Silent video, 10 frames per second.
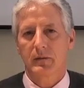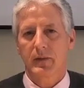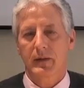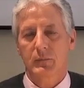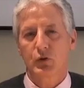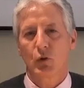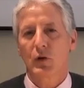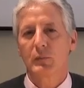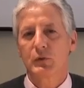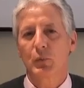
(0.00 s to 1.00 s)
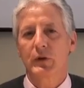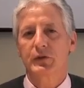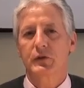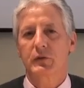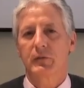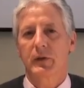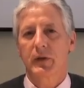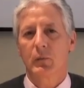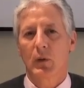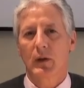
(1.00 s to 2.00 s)
that absorbs moisture
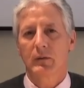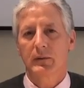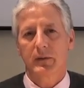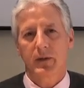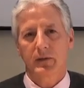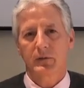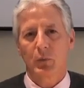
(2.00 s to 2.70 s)
very well. It takes